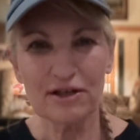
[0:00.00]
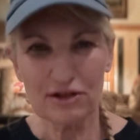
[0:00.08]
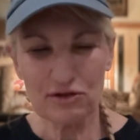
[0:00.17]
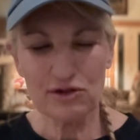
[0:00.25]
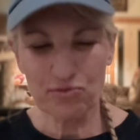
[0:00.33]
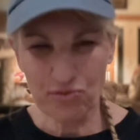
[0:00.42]

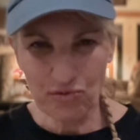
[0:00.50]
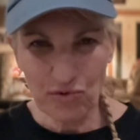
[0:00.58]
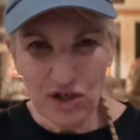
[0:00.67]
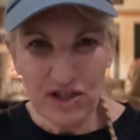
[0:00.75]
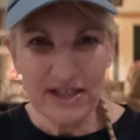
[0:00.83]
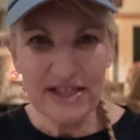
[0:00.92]
those
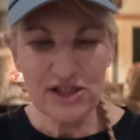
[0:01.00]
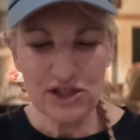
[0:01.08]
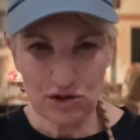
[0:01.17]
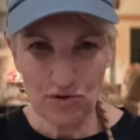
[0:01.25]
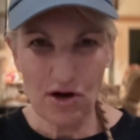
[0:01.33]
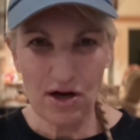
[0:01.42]
really
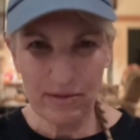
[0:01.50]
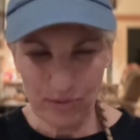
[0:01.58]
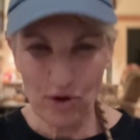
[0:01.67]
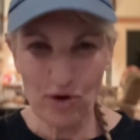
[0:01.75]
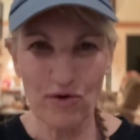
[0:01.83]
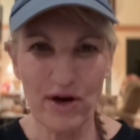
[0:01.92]
strong
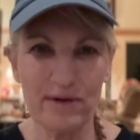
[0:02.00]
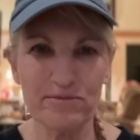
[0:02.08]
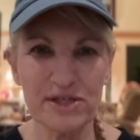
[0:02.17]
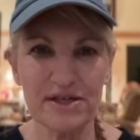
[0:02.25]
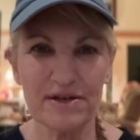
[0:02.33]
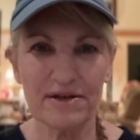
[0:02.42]

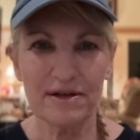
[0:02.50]
programs